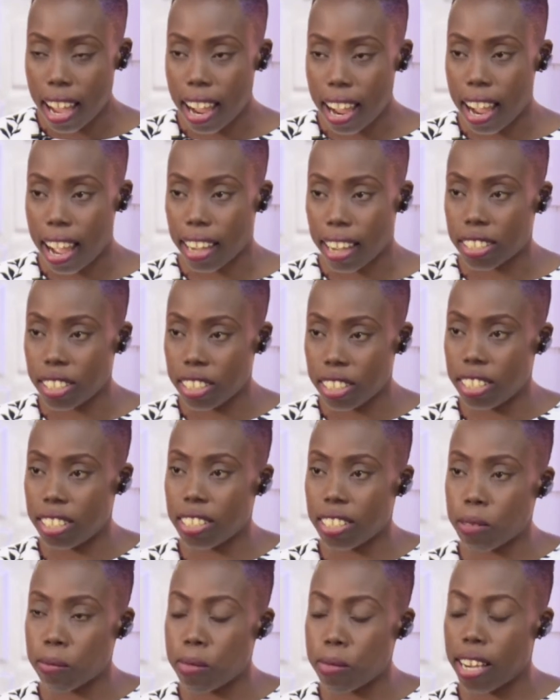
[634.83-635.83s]
I actually
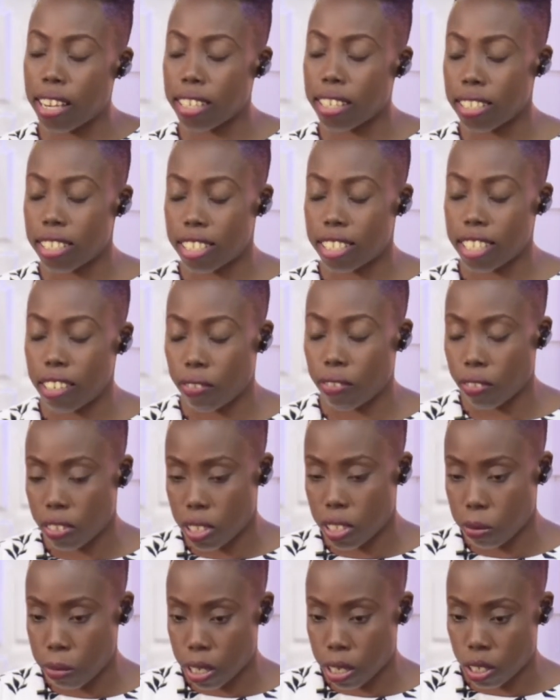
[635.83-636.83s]
did my
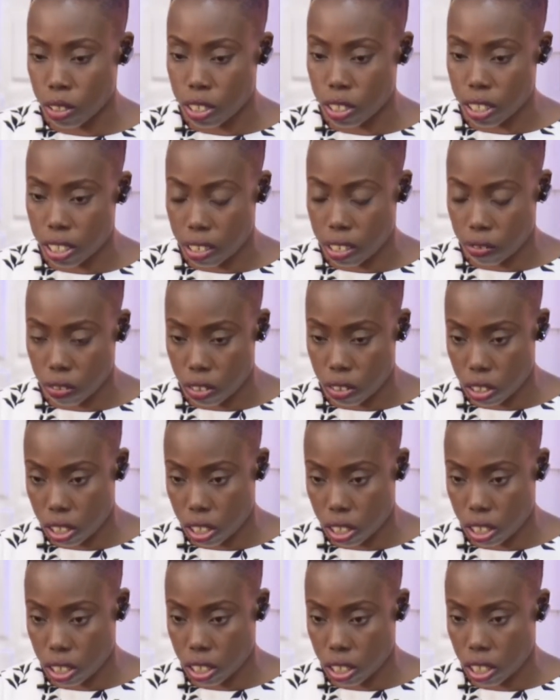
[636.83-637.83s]
youth
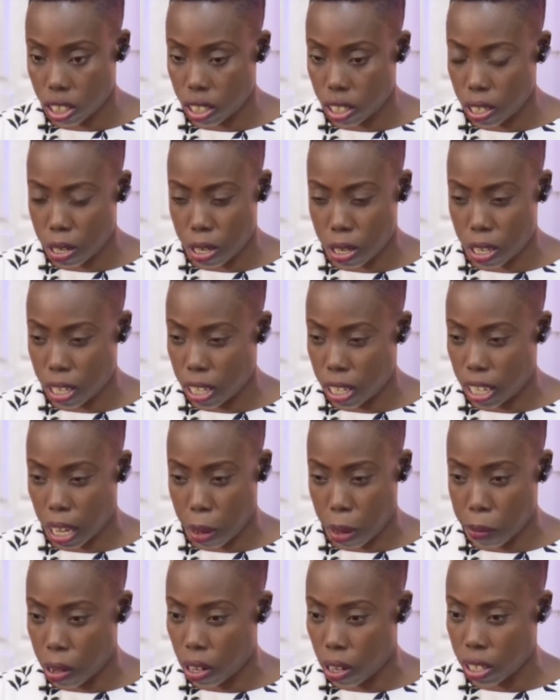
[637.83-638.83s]
service
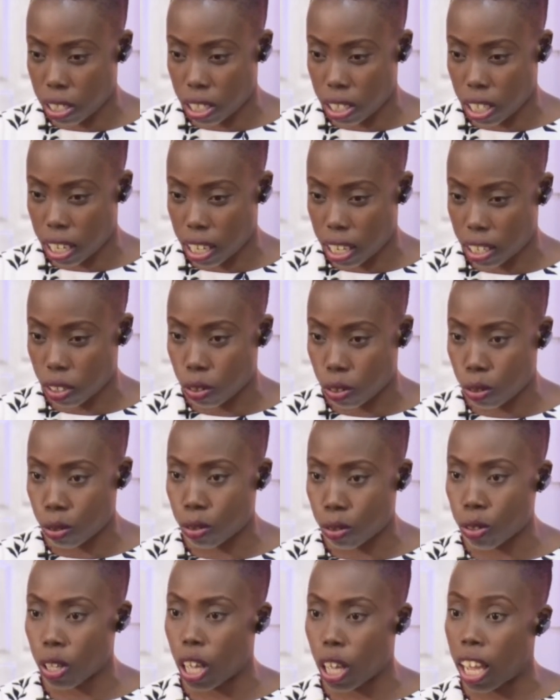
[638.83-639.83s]
about a decade
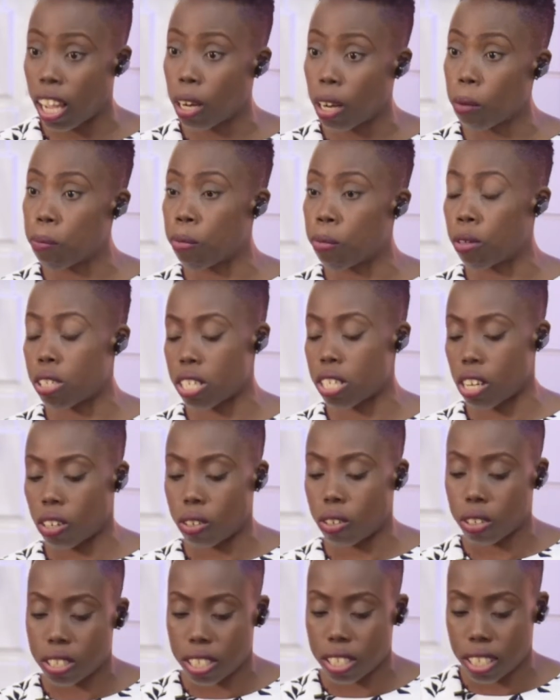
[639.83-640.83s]
ago in Port
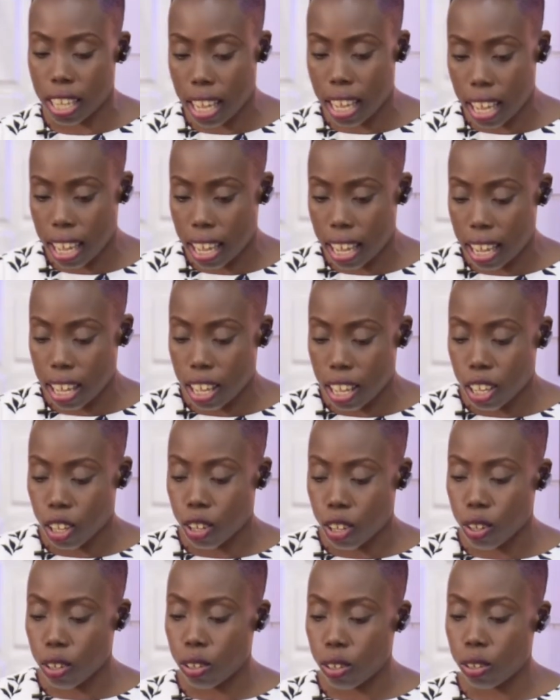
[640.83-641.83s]
Harcourt.
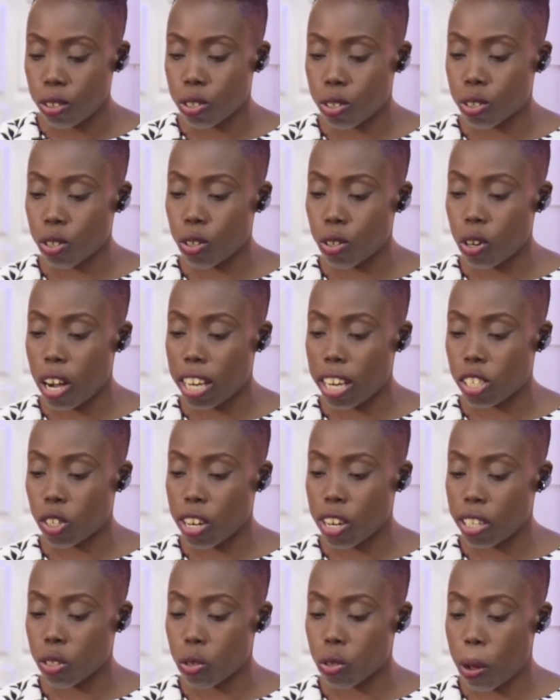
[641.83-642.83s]
You know, so I
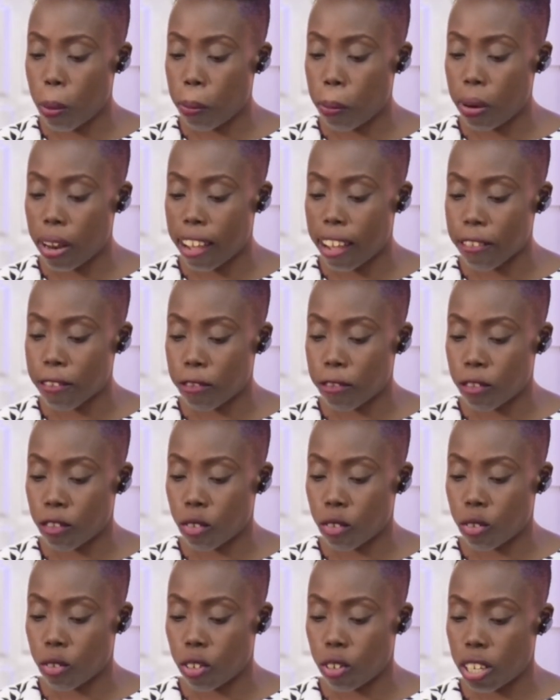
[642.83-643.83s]
tried to apply
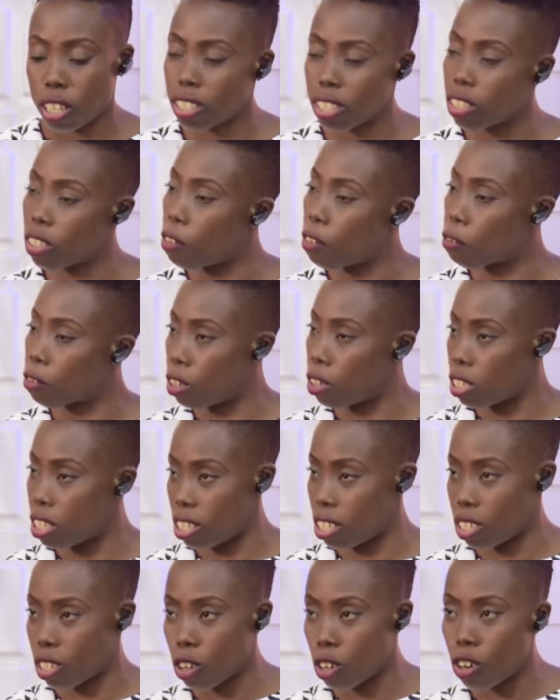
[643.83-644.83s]
for, of course,
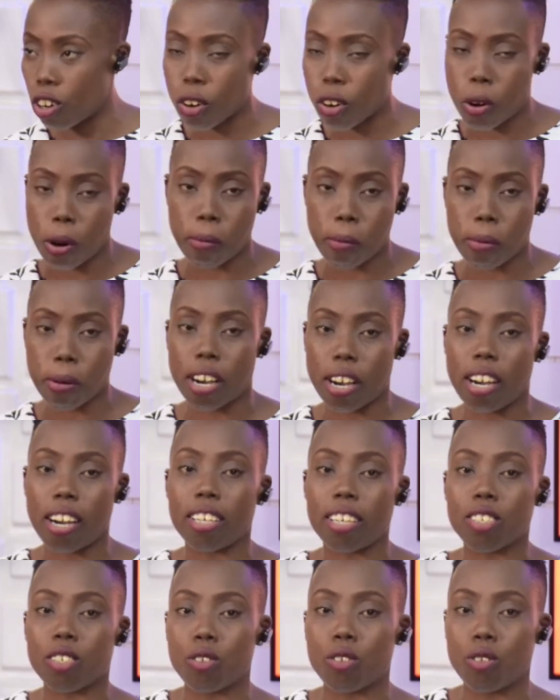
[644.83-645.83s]
as a young
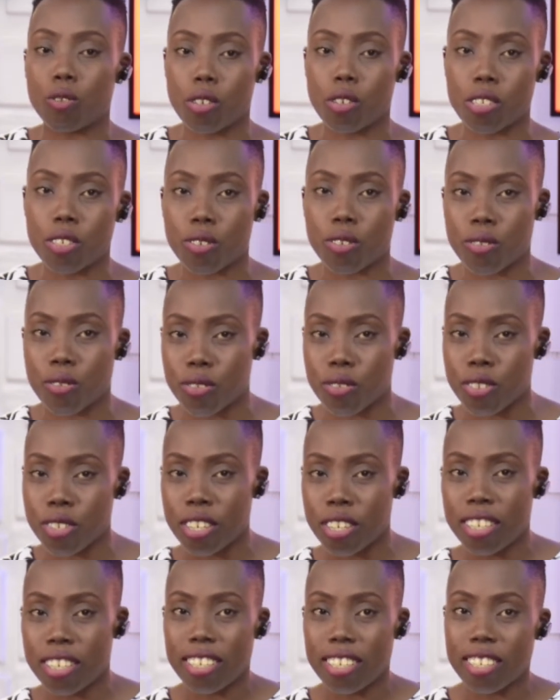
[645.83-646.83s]
couple, you'll want to,
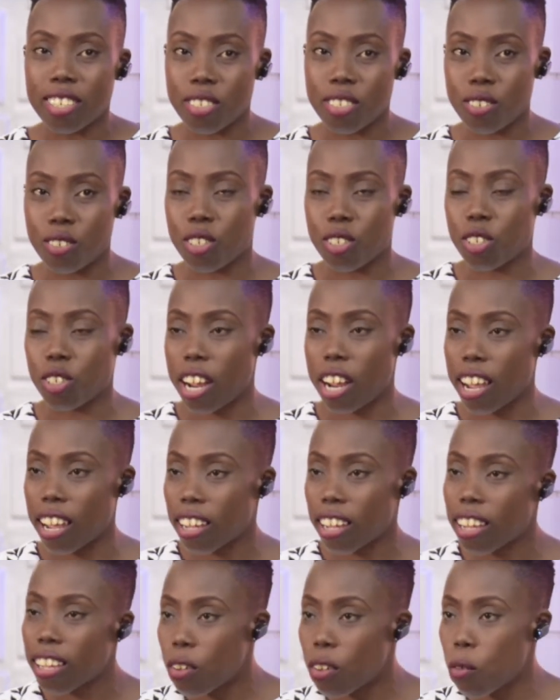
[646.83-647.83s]
you know,
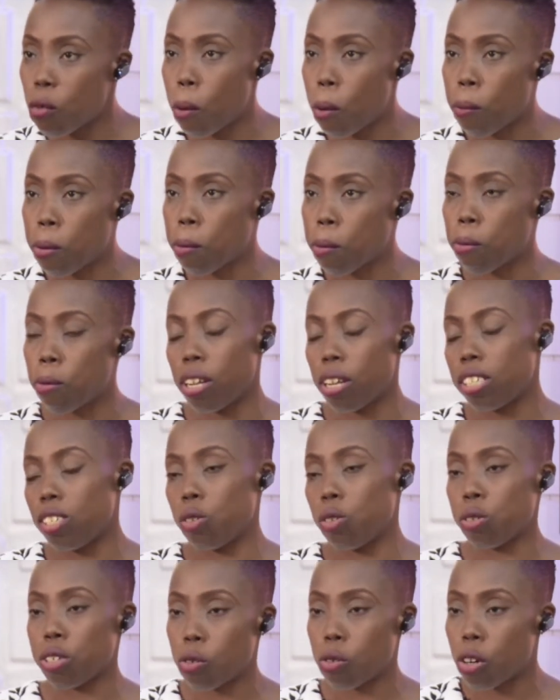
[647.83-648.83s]
try what people are
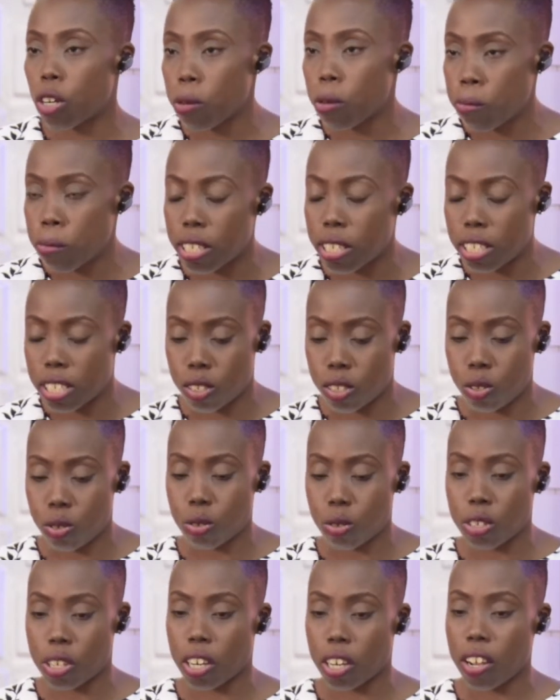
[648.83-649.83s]
doing, what your mates are
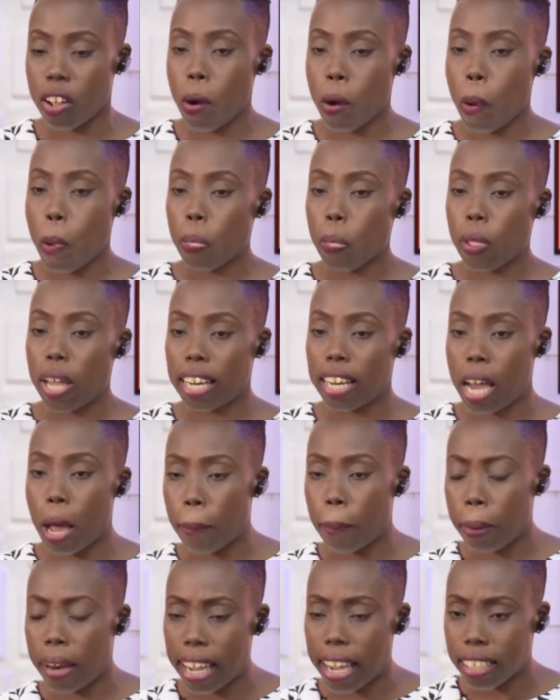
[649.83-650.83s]
doing. And I
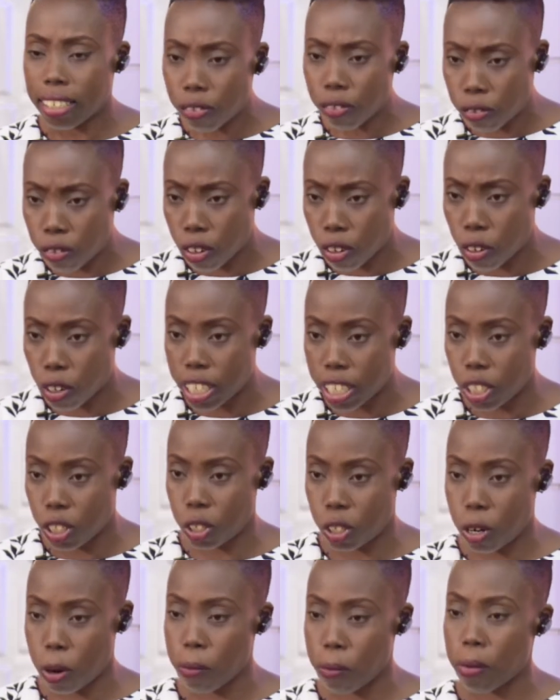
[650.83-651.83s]
applied for a
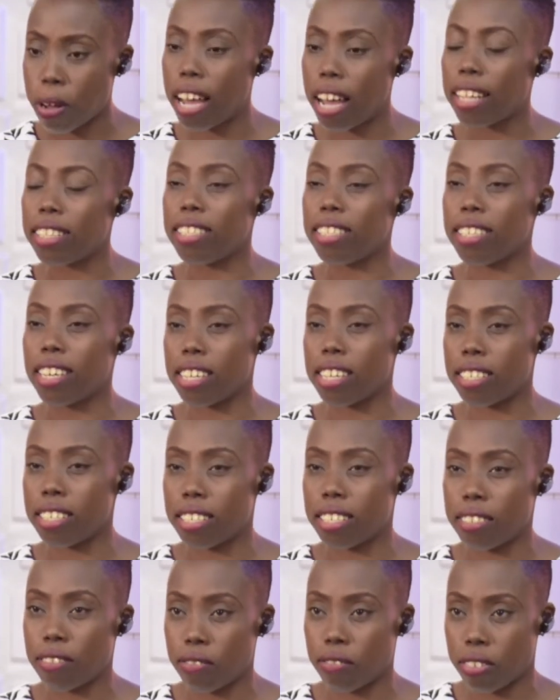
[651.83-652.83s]
job at
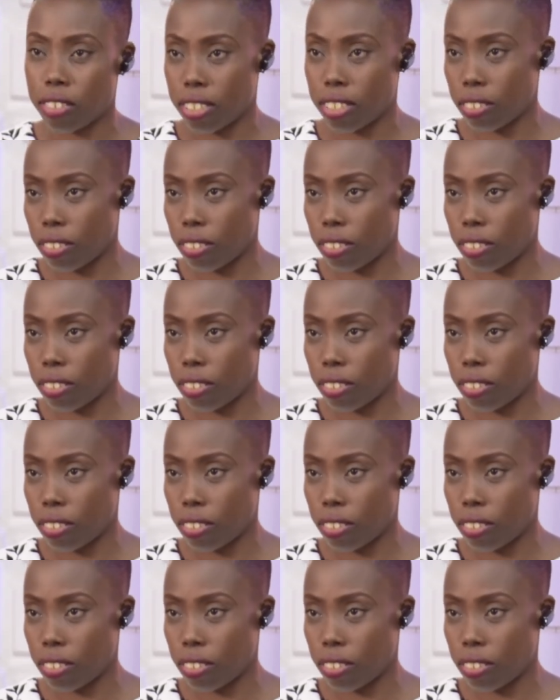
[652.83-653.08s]
DSTV.